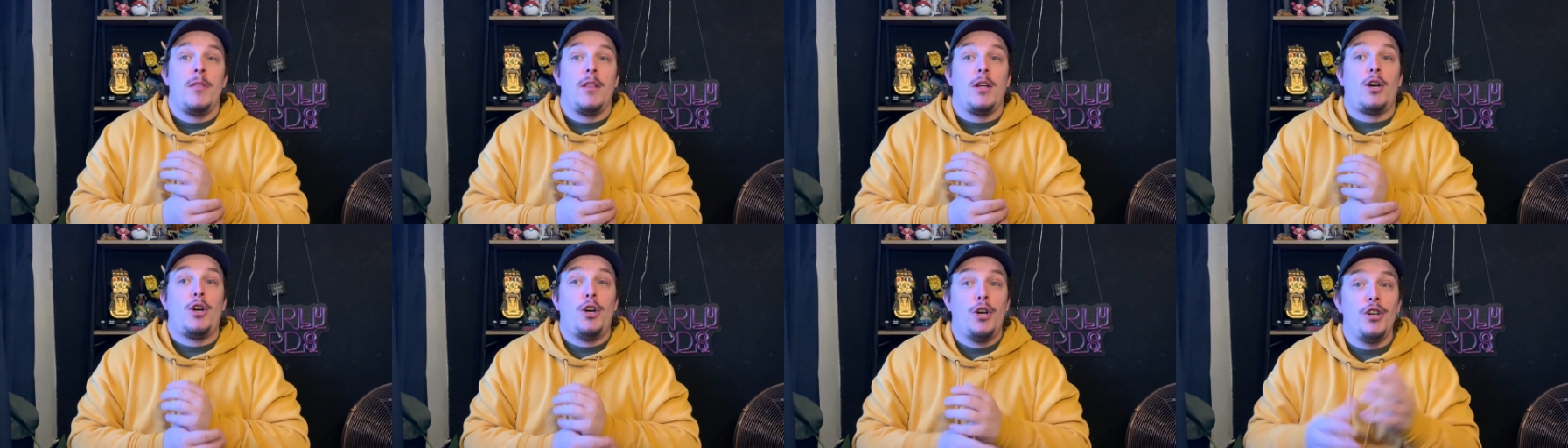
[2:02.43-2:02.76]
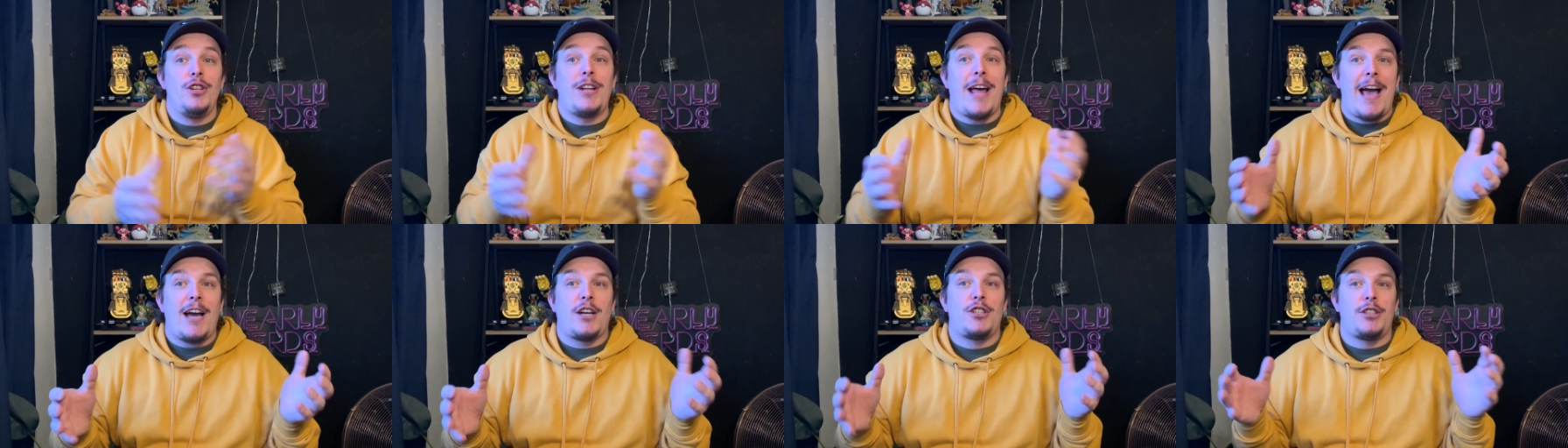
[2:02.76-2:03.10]

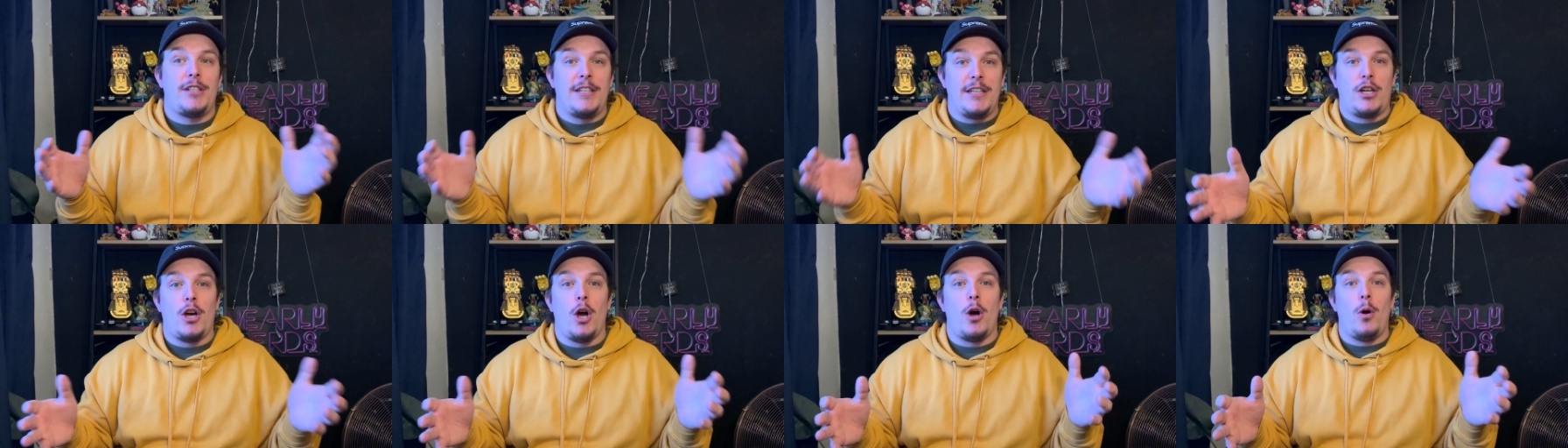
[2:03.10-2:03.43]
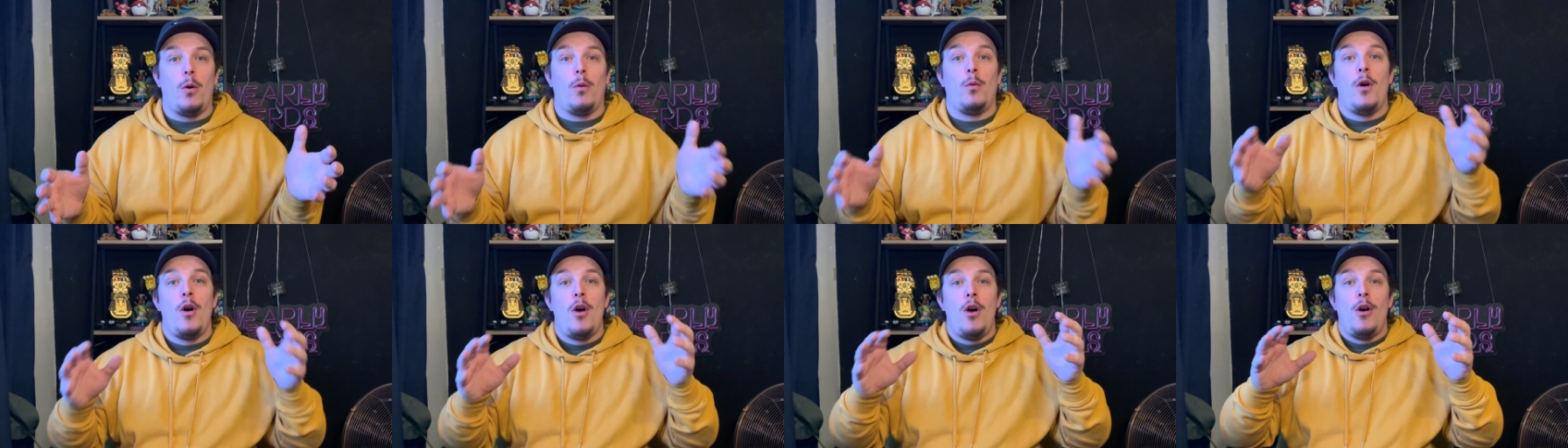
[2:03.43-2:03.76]
could actually
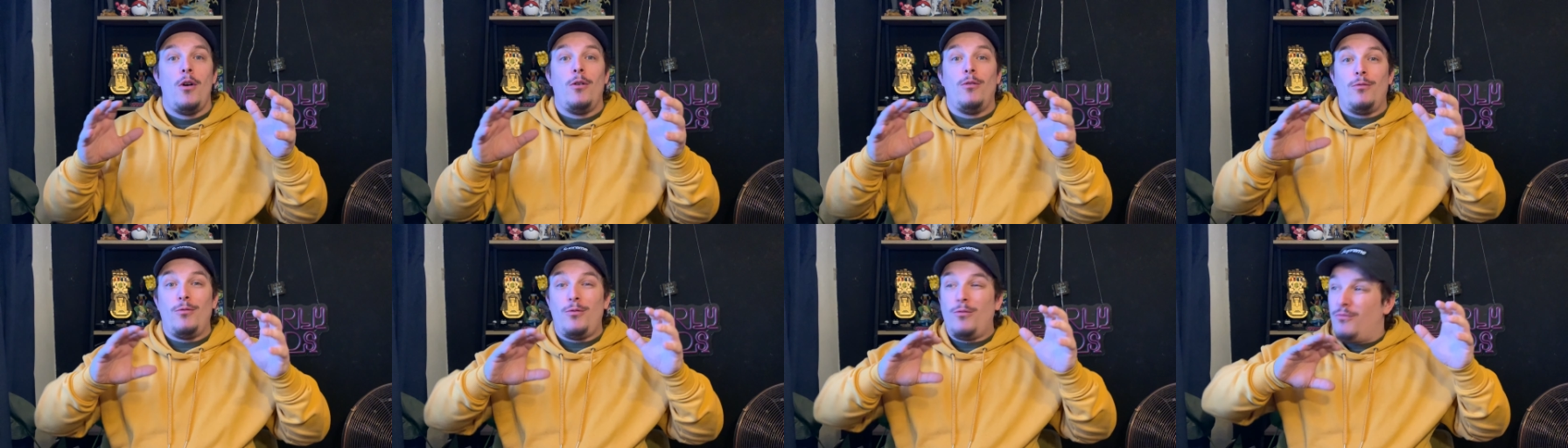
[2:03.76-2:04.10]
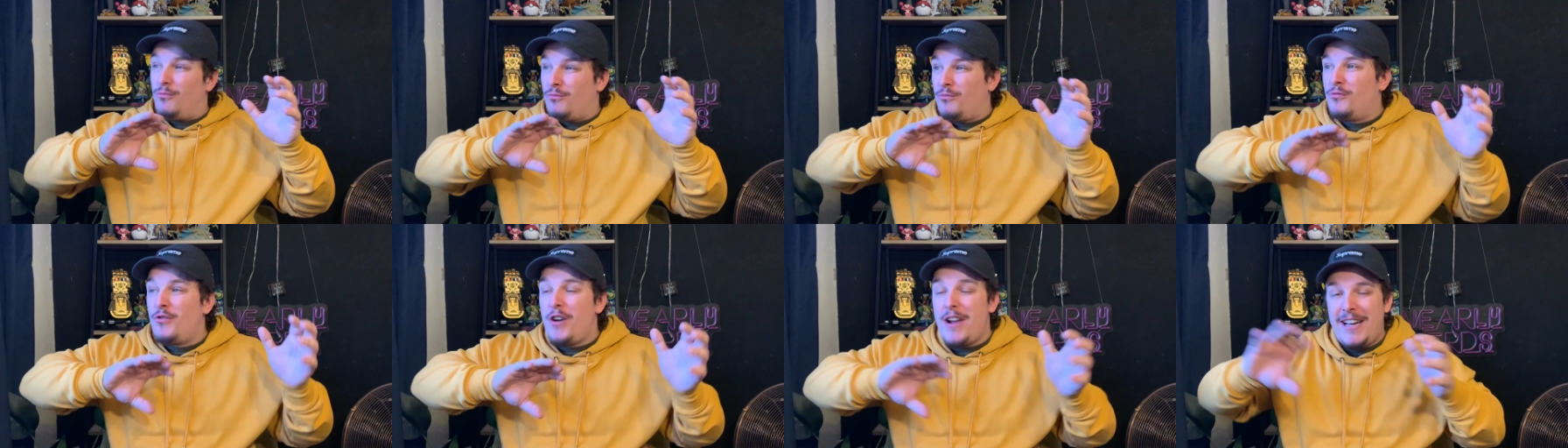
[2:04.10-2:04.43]
go
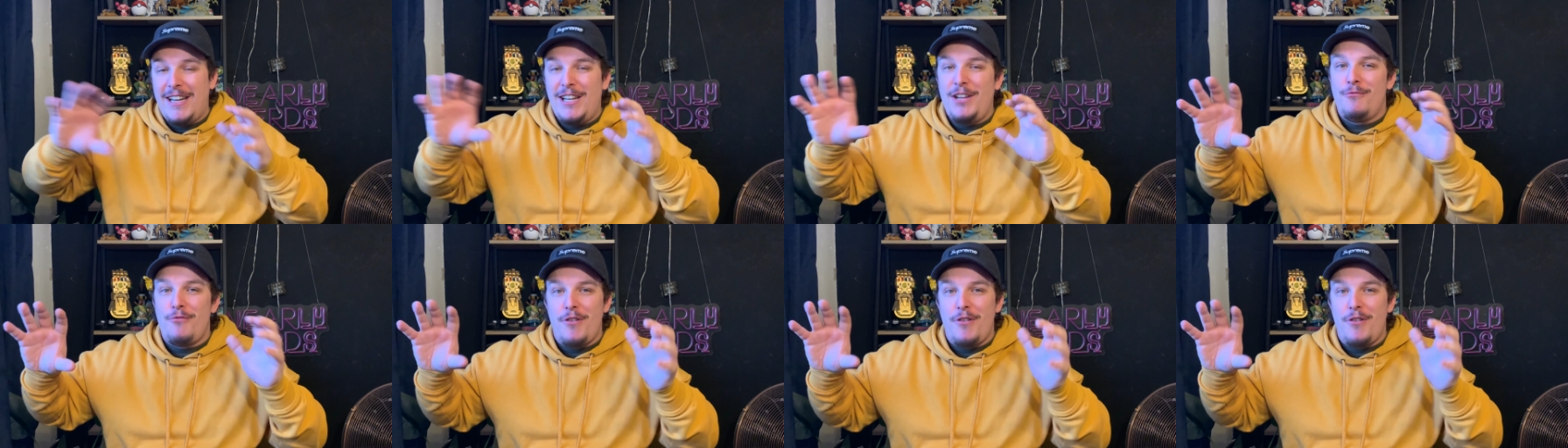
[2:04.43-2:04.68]
really,